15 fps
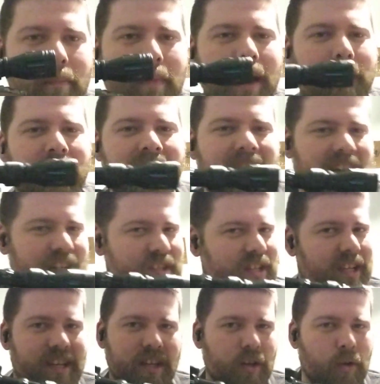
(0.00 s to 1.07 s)
Maybe not
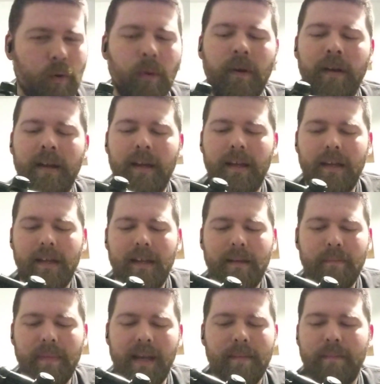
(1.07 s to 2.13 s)
to you.
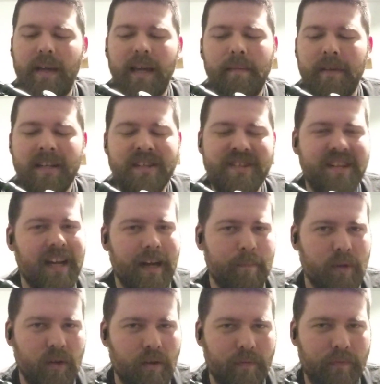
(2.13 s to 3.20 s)
Maybe it's not
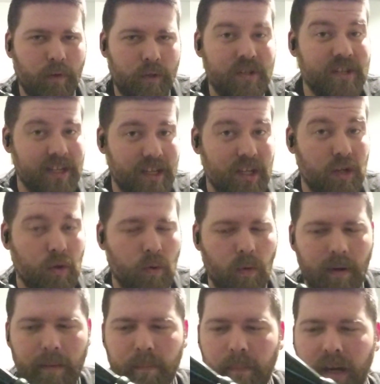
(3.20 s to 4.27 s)
beautiful to
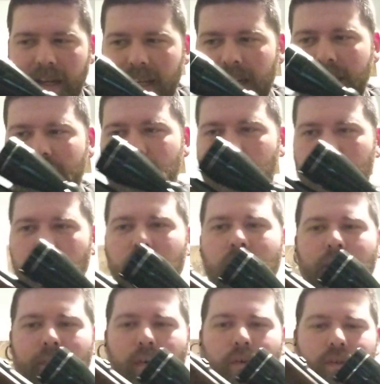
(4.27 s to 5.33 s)
you, but it is
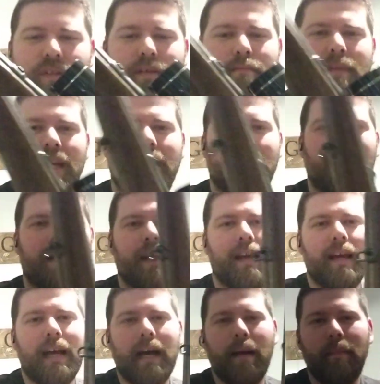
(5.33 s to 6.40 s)
beautiful to me.
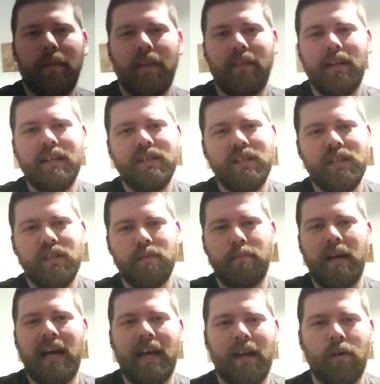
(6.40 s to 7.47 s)
I mean, this is
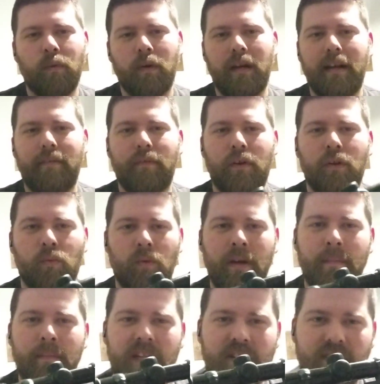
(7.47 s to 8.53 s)
back whenever
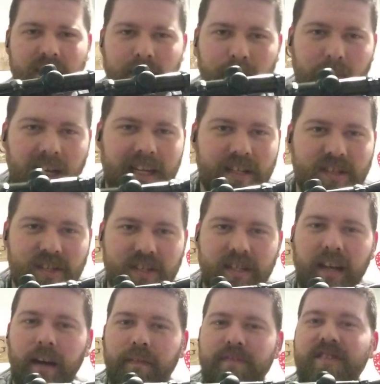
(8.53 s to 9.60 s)
Remington made
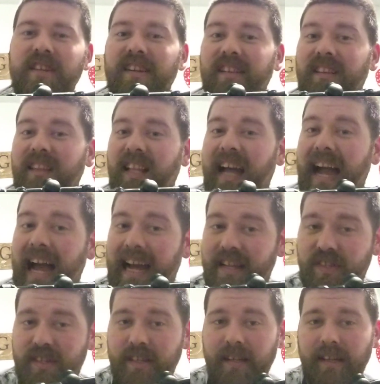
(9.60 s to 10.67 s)
stuff to
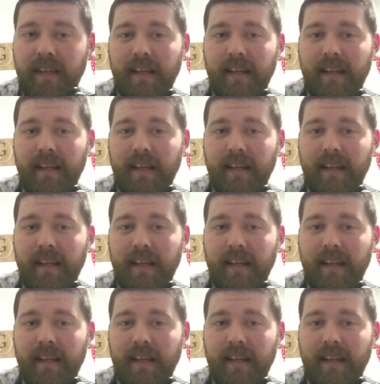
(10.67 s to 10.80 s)
last.